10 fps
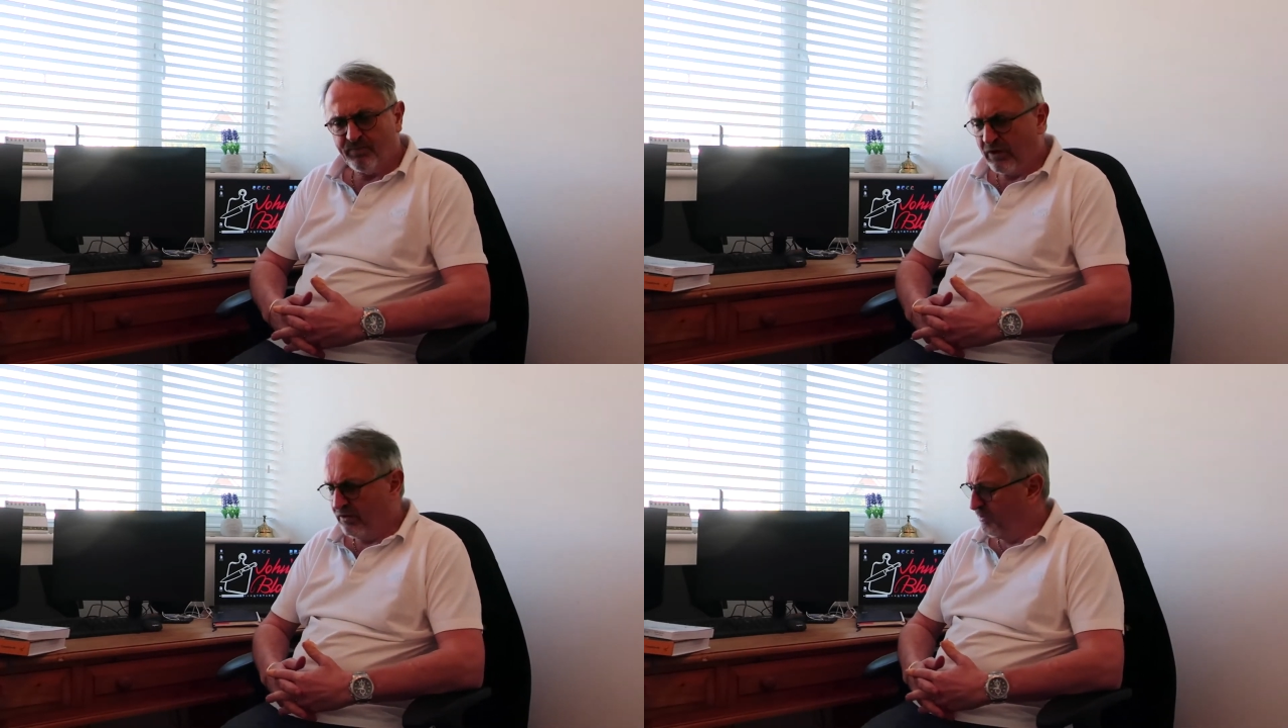
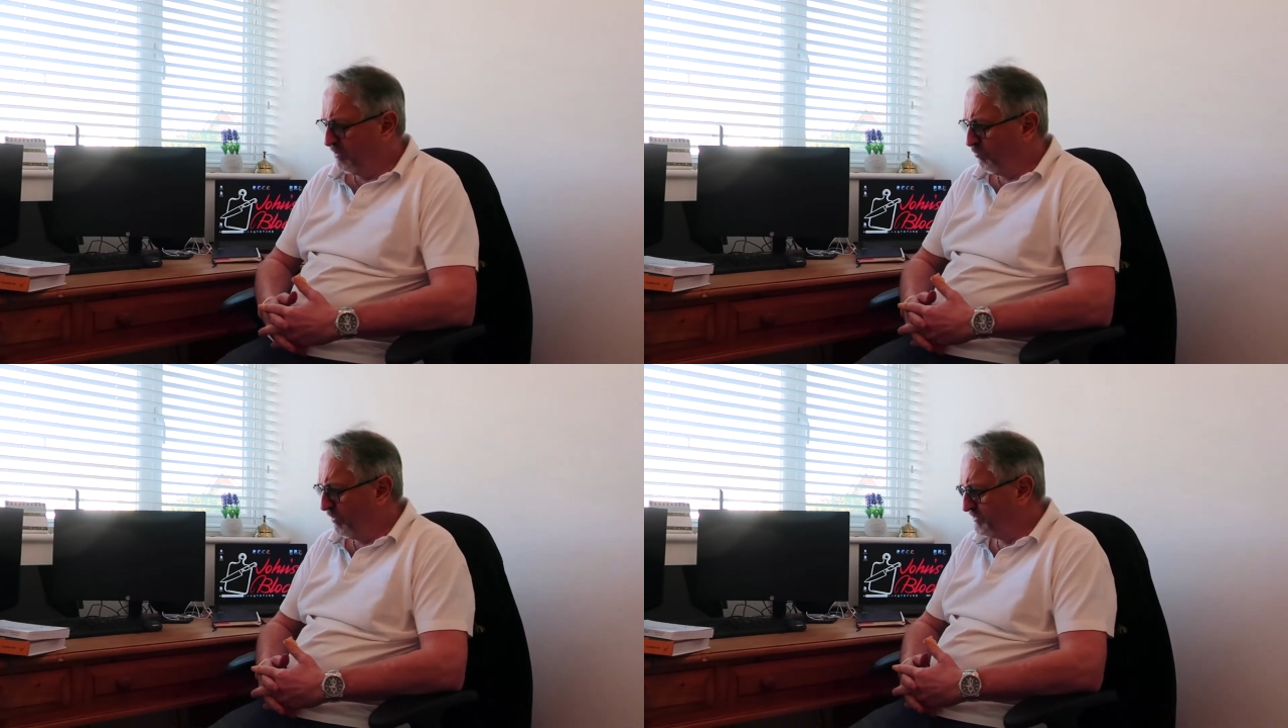
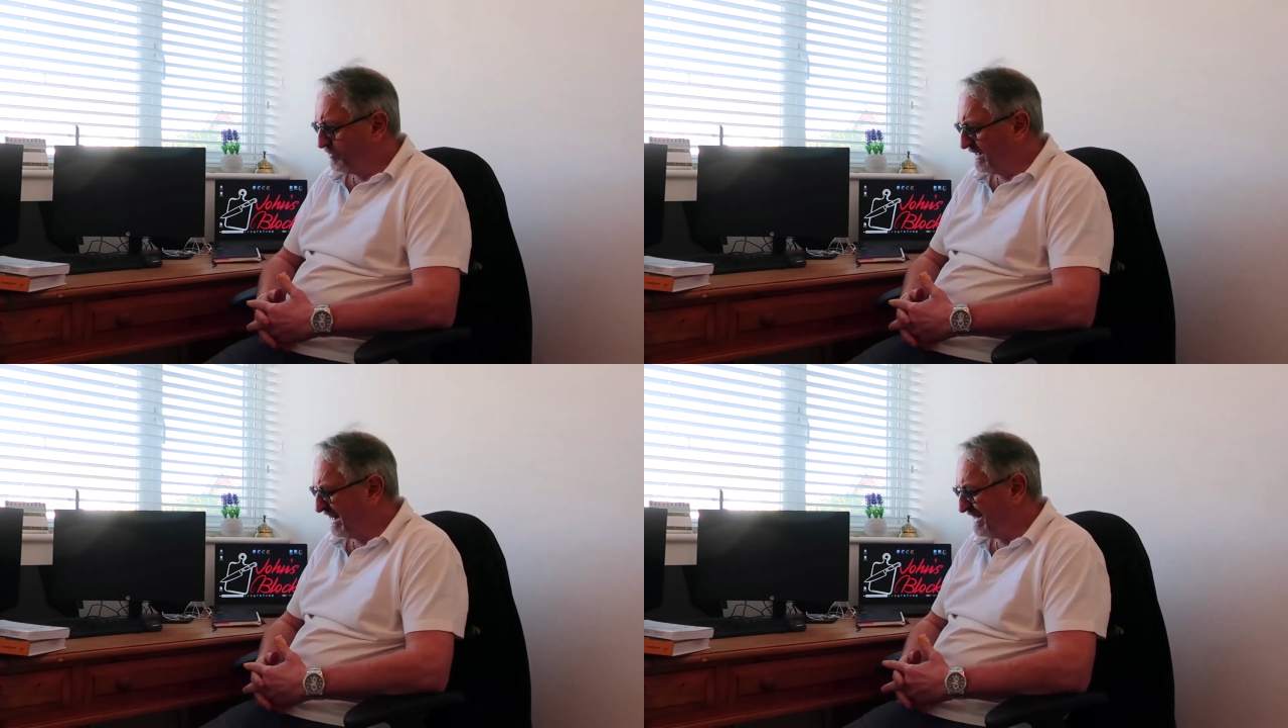One is a
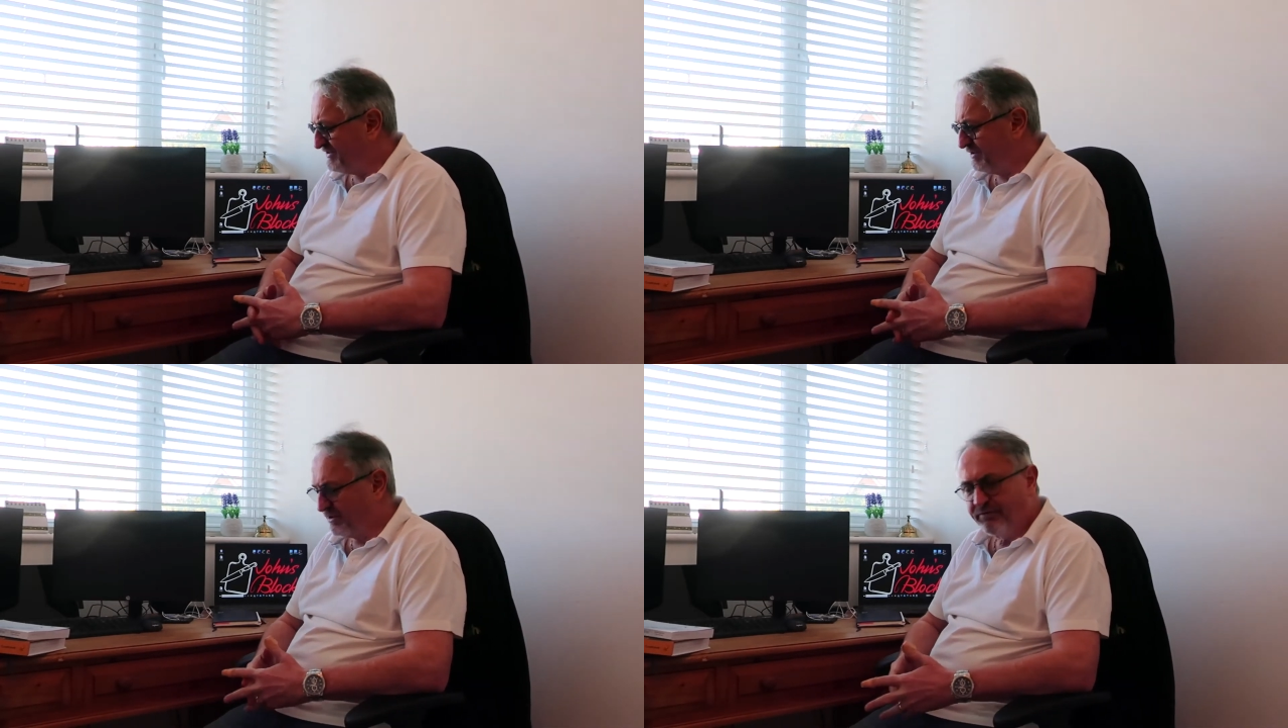
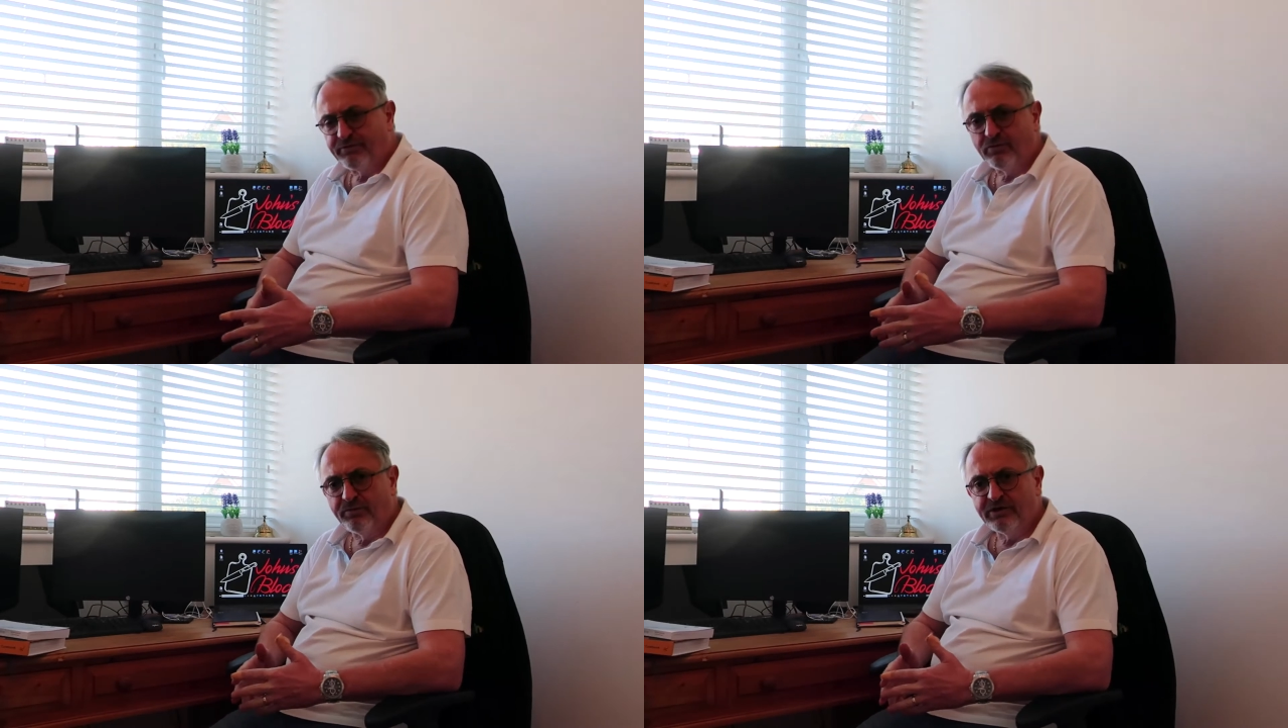classic
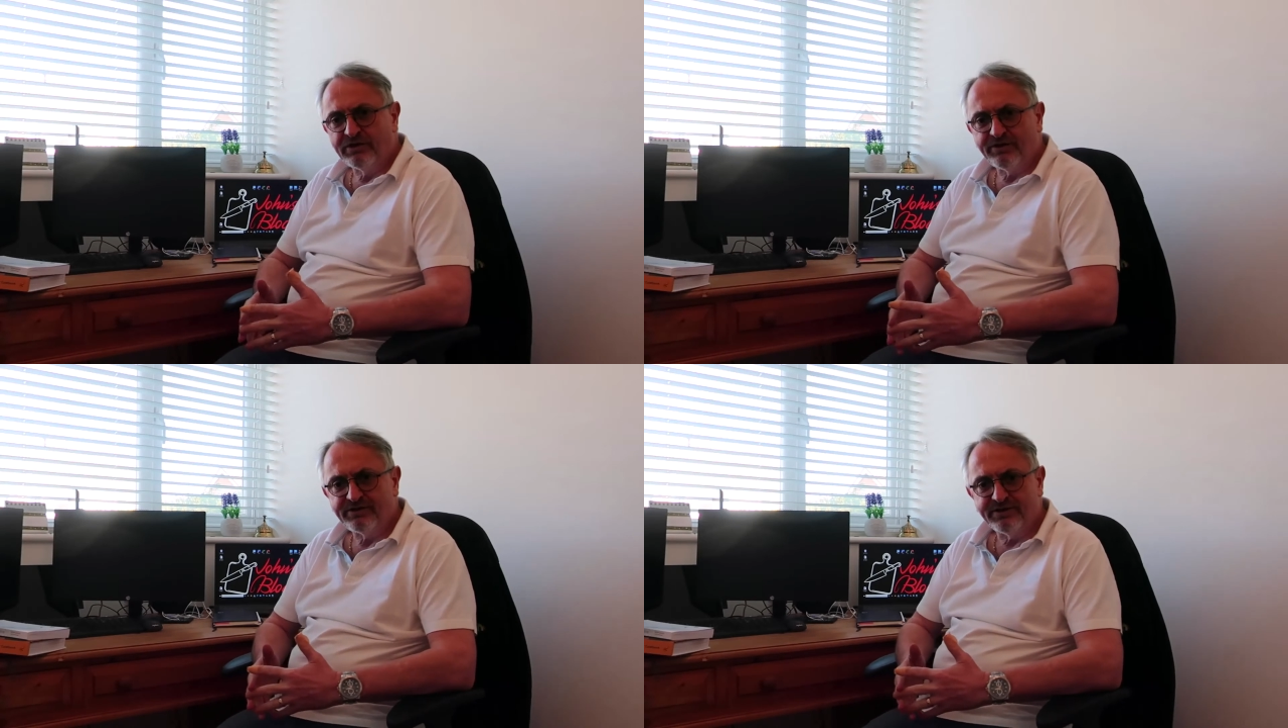from the
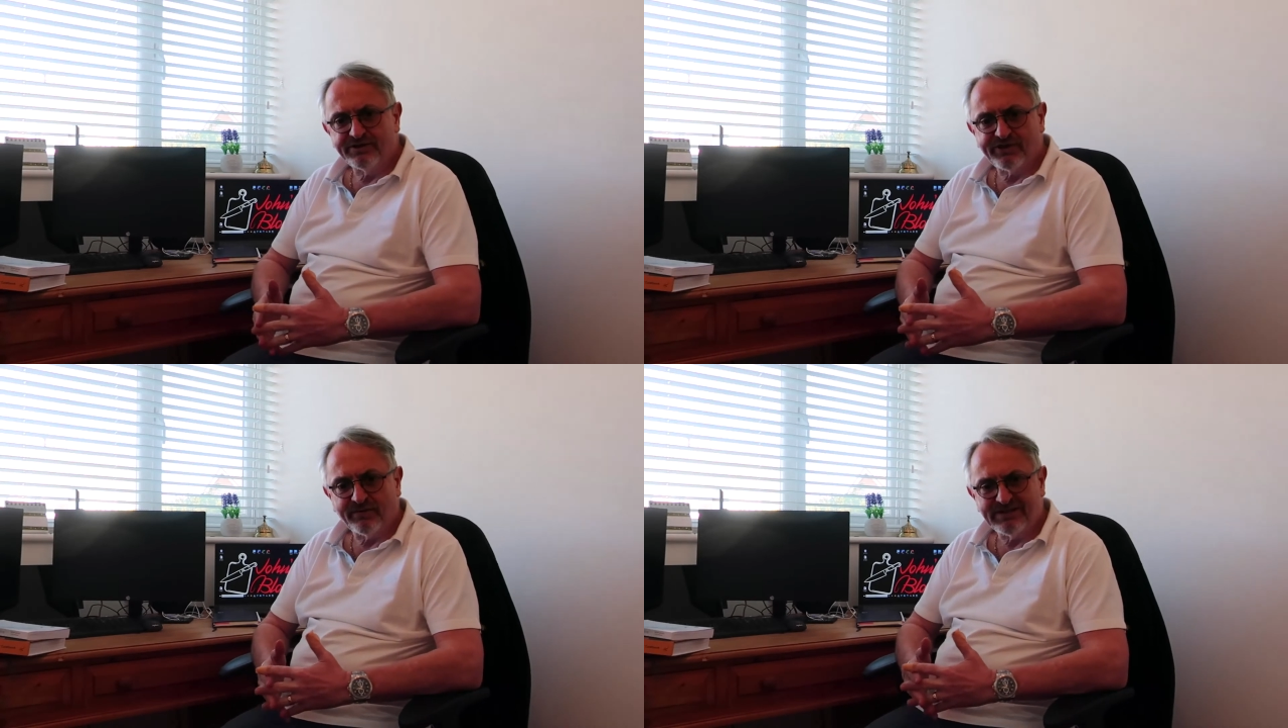
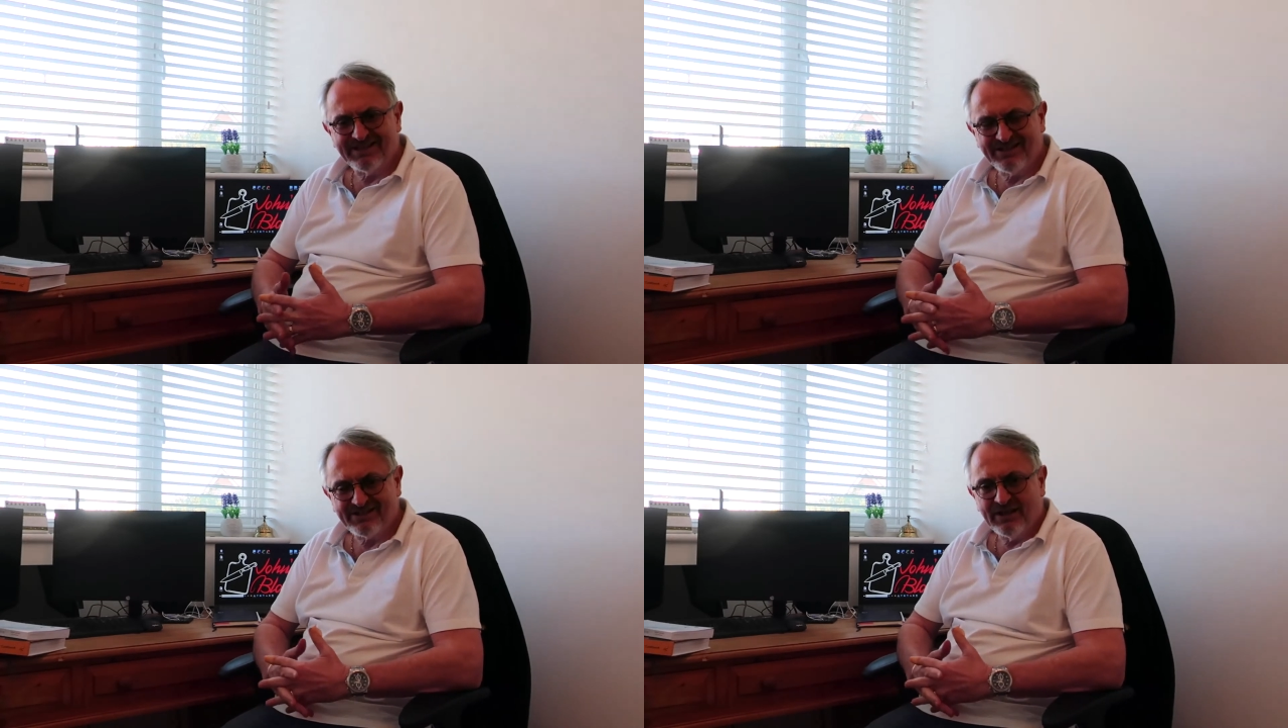
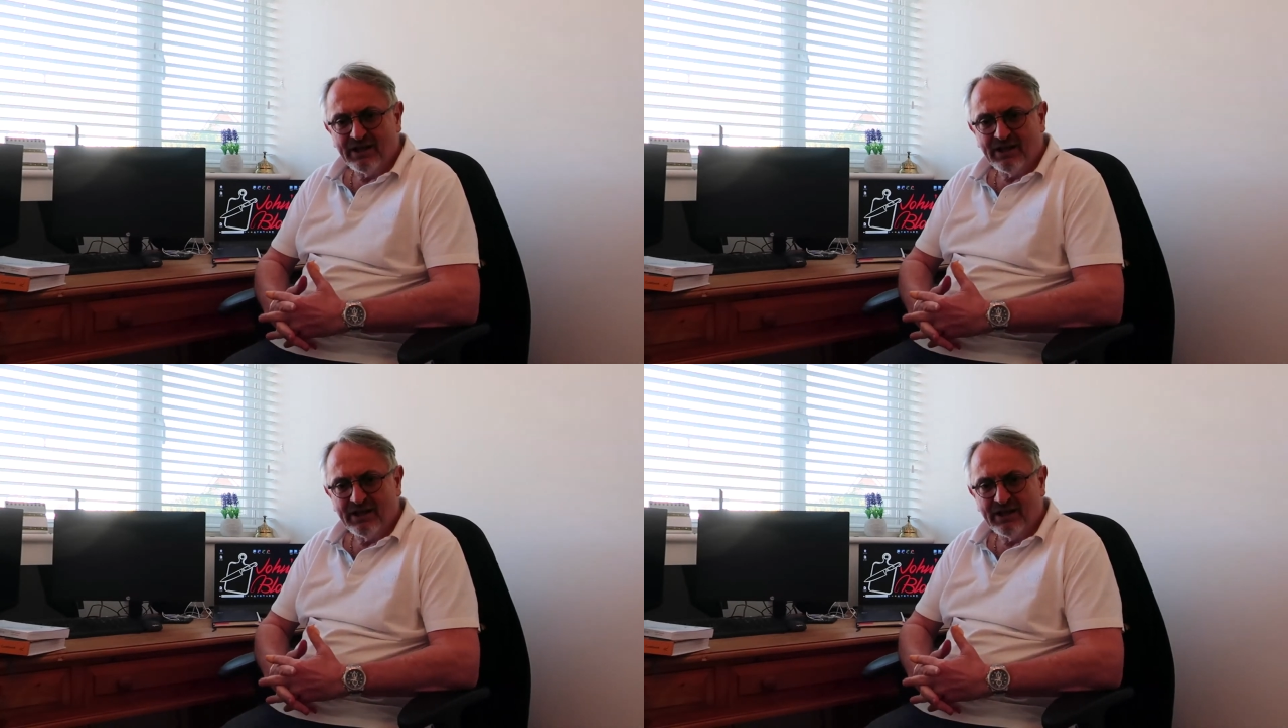1970s,